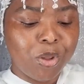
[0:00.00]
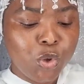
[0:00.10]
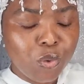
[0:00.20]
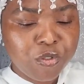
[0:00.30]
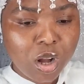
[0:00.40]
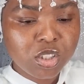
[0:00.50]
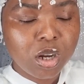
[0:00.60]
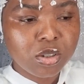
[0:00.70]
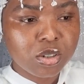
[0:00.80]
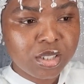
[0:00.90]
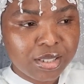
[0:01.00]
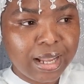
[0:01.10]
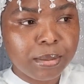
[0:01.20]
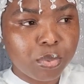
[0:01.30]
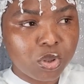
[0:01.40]
you've got to
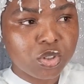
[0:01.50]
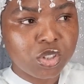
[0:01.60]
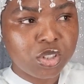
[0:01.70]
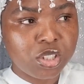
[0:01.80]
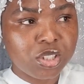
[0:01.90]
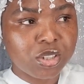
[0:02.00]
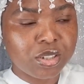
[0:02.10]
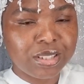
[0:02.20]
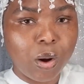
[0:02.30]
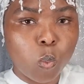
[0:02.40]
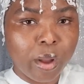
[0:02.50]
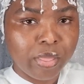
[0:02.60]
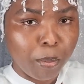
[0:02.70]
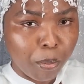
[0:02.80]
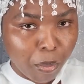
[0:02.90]
understand, brothers and sisters, that
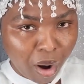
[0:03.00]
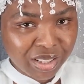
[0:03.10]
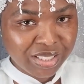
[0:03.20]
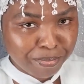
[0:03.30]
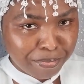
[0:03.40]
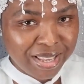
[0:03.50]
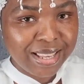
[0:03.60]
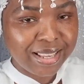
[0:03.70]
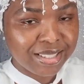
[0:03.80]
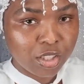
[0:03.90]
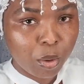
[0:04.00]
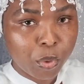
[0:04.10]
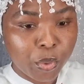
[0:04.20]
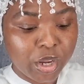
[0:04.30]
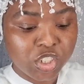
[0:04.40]
when the MOTB is in
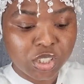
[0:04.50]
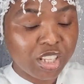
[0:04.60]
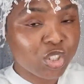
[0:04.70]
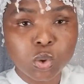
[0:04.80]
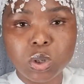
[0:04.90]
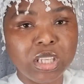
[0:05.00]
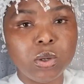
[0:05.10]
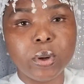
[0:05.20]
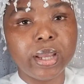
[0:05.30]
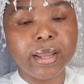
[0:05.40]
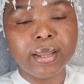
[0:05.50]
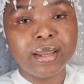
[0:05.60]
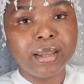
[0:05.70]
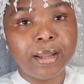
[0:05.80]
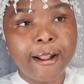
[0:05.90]
operation, there's no leeway.
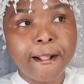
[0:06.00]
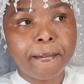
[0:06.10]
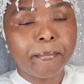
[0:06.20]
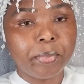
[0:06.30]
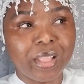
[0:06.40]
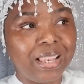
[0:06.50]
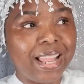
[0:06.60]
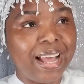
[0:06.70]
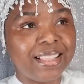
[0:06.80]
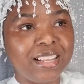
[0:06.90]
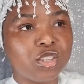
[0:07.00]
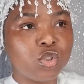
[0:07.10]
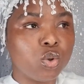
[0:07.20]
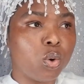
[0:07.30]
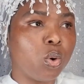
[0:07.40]
Like,
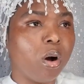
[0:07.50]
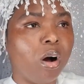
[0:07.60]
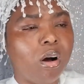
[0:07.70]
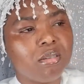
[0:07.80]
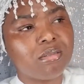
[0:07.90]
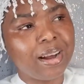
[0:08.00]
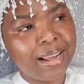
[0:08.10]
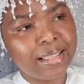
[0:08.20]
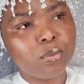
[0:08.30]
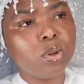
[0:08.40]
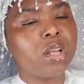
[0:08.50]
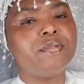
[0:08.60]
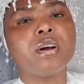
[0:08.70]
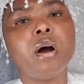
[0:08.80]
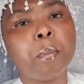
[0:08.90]
there's no, all right, we'll
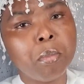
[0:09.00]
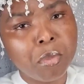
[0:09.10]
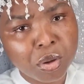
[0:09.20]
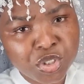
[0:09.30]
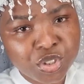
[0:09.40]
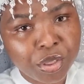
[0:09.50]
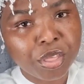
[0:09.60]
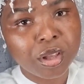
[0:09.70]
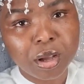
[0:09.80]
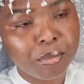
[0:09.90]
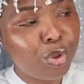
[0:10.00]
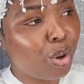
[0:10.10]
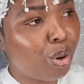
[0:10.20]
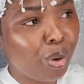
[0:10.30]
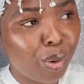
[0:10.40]
give you a couple months to think of.
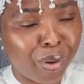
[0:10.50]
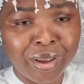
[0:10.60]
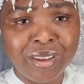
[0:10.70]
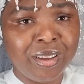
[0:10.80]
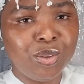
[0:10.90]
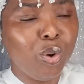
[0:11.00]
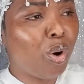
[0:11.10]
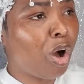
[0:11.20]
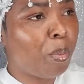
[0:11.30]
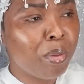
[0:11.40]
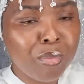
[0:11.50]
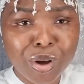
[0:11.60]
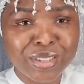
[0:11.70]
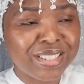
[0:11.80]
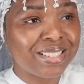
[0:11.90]
No couple
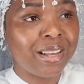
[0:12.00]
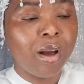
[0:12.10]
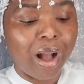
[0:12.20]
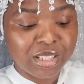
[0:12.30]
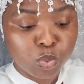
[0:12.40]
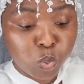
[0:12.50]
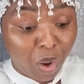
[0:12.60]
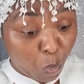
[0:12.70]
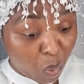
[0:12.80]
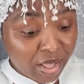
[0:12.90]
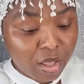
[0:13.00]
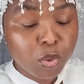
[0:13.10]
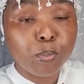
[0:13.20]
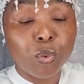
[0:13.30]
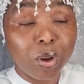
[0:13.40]
months. As when
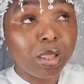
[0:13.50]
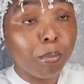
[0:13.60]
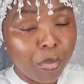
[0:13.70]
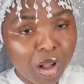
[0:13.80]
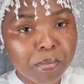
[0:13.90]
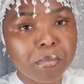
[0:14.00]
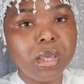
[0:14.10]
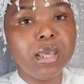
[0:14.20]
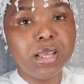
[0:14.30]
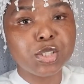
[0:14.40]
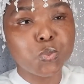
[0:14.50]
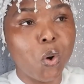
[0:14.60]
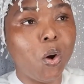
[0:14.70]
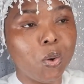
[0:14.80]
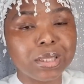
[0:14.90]
the MOTB is
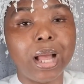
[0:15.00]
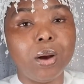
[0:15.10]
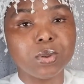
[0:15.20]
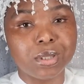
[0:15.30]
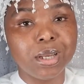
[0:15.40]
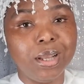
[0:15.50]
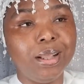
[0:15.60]
rolled out,